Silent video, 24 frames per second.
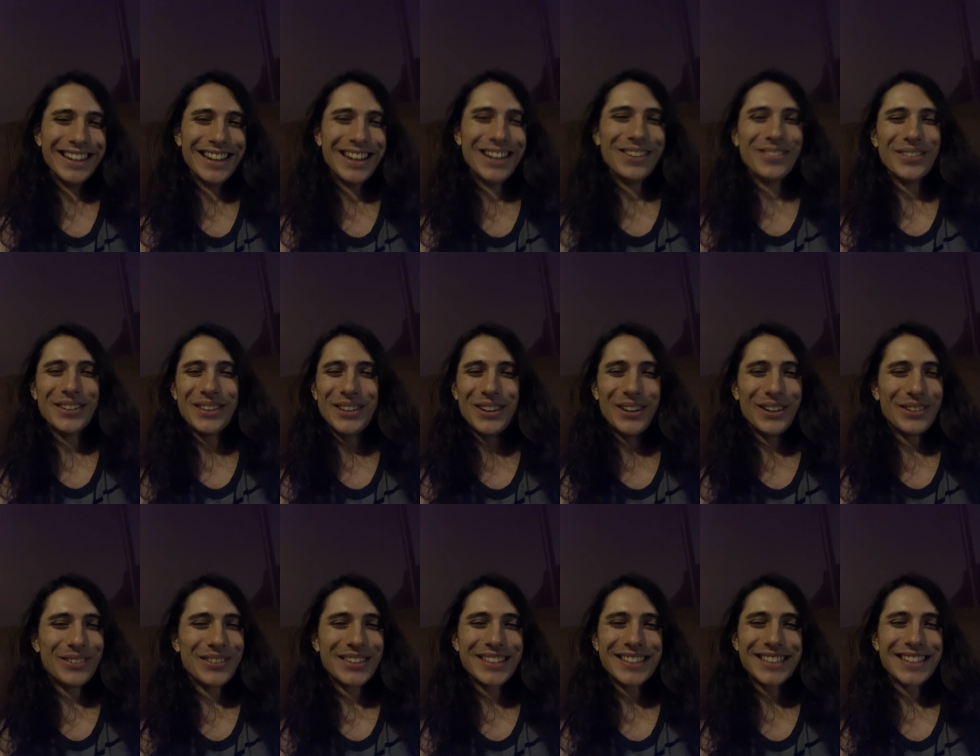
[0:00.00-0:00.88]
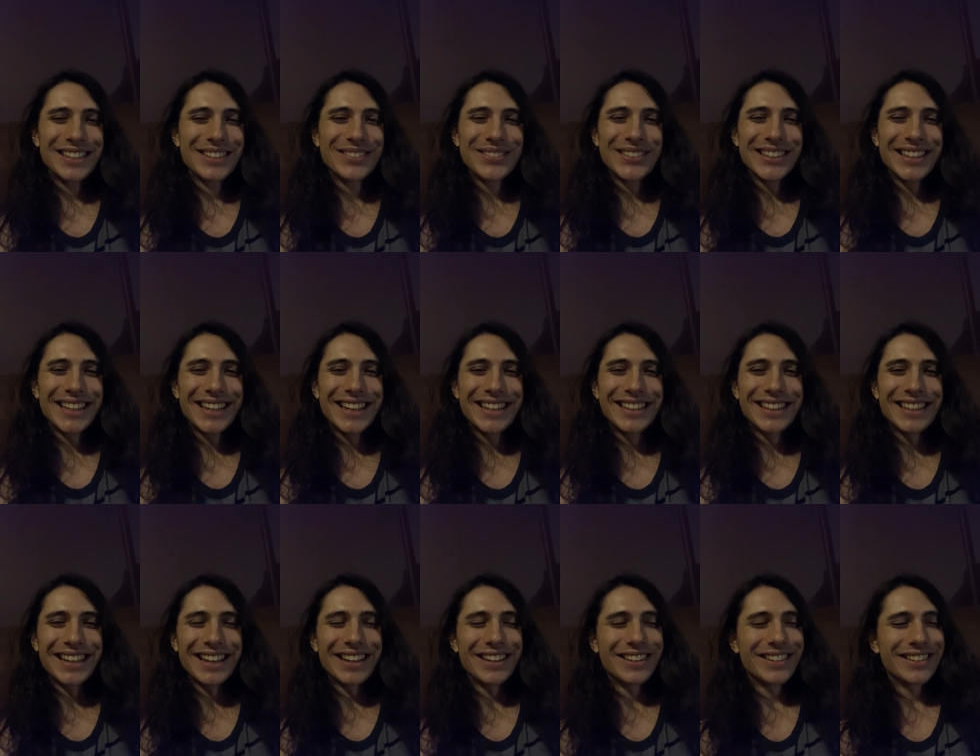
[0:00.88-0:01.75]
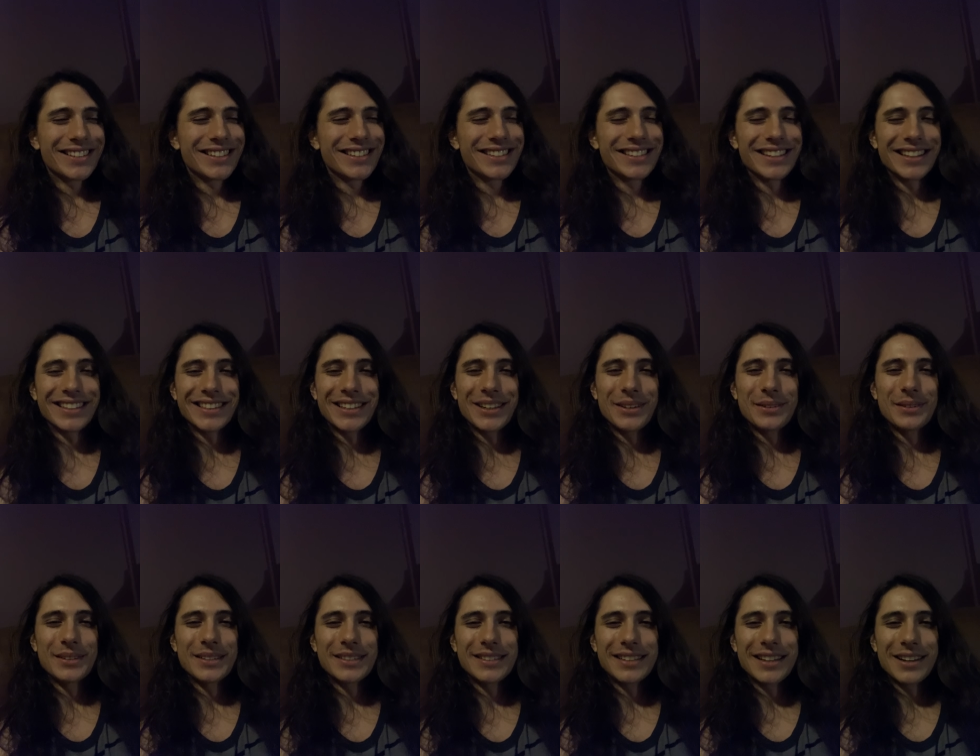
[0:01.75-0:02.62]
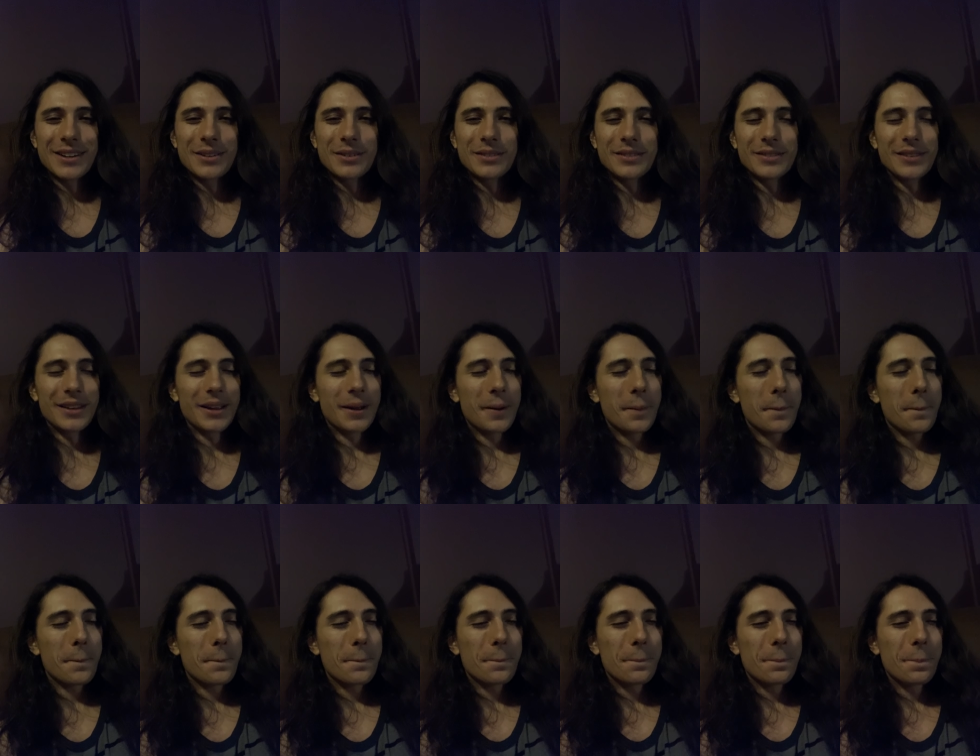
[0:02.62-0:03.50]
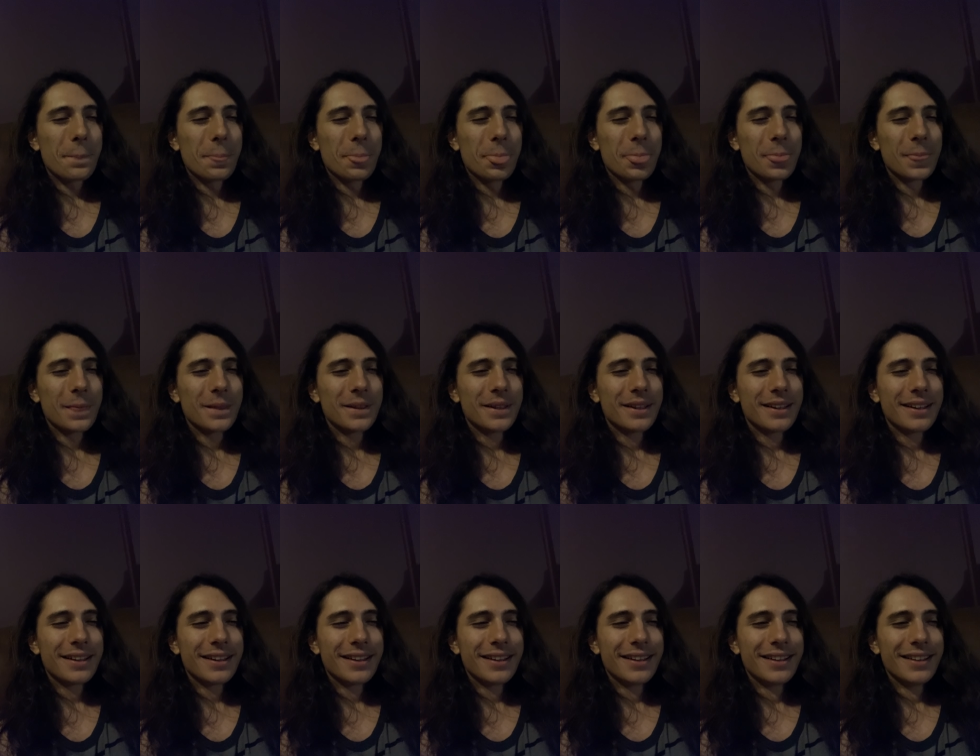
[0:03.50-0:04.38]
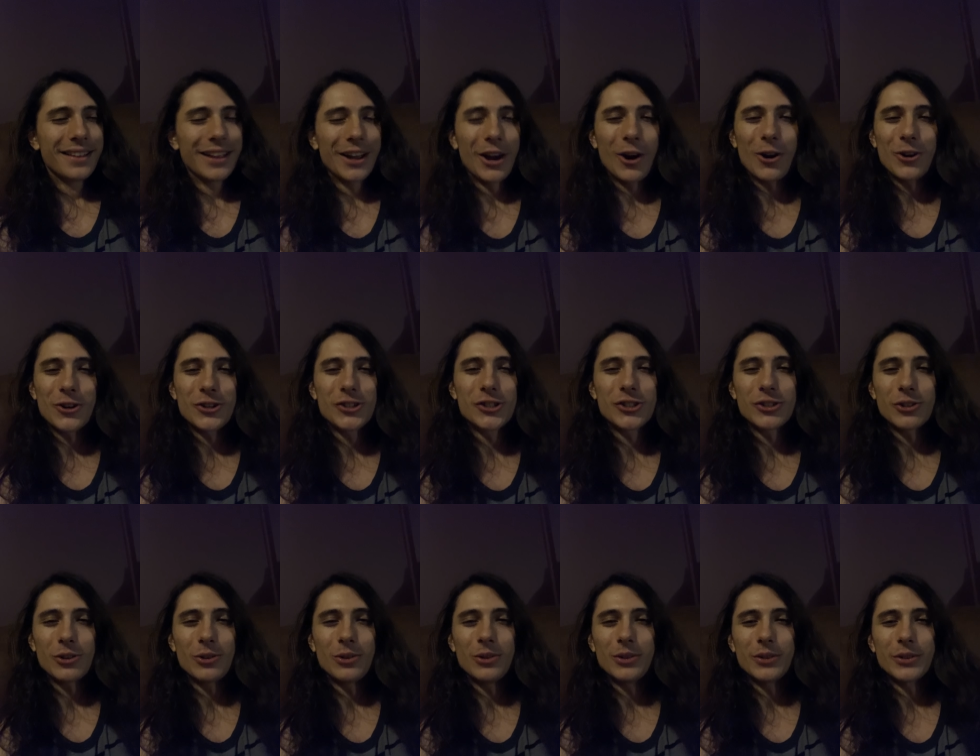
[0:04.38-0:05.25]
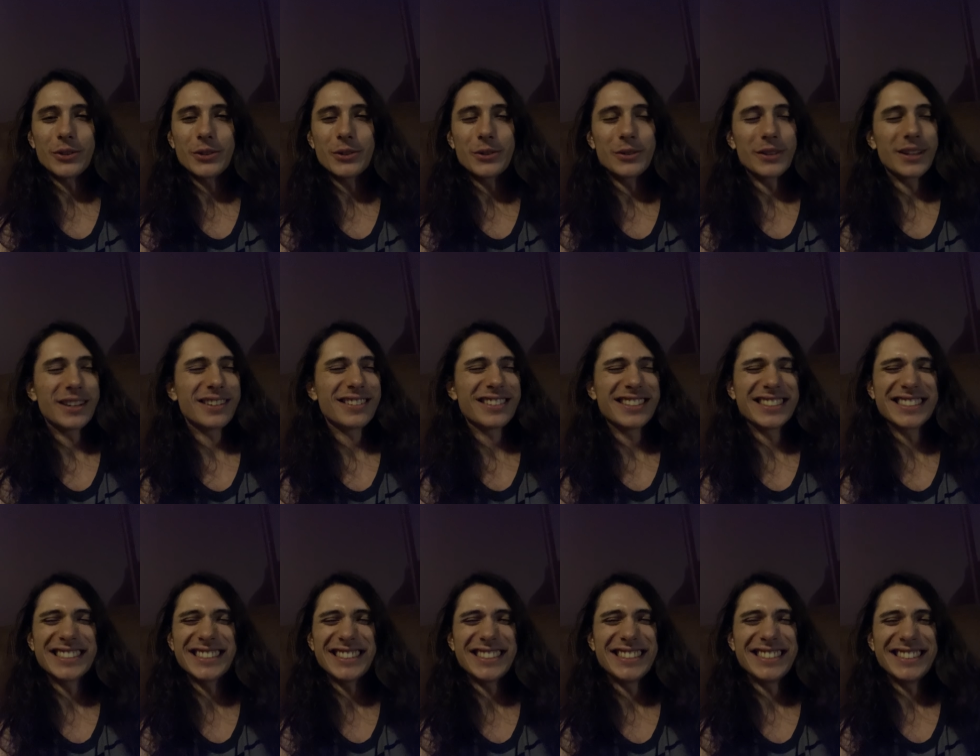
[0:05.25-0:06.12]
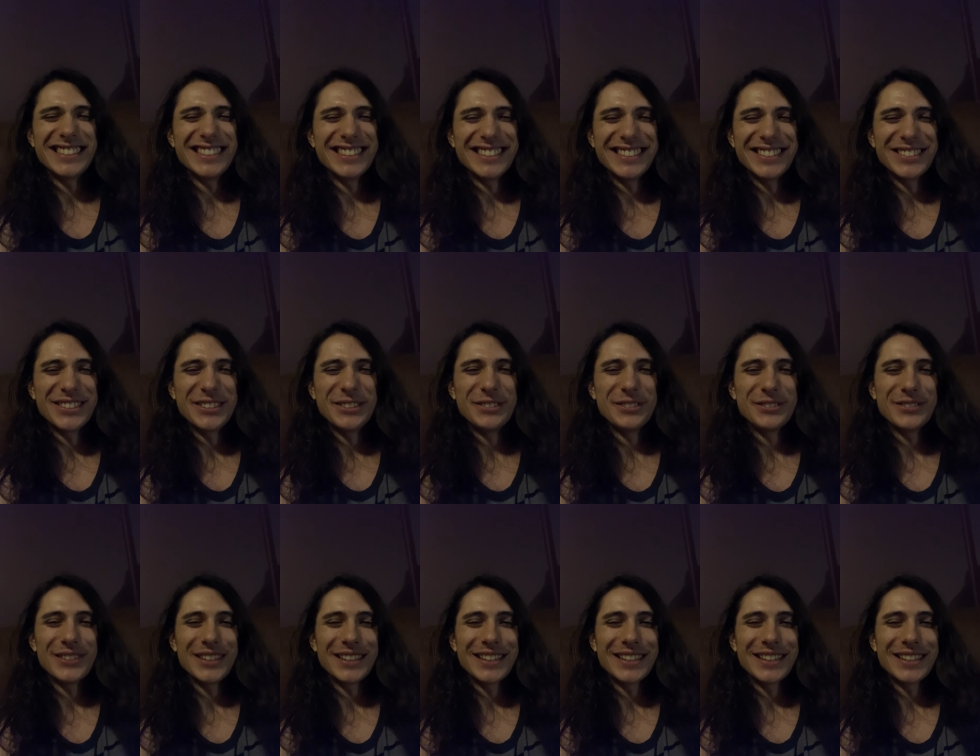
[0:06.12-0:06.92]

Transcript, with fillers: even though it wasn't even like that. It was just like there was there like like her soul knew like like oh he's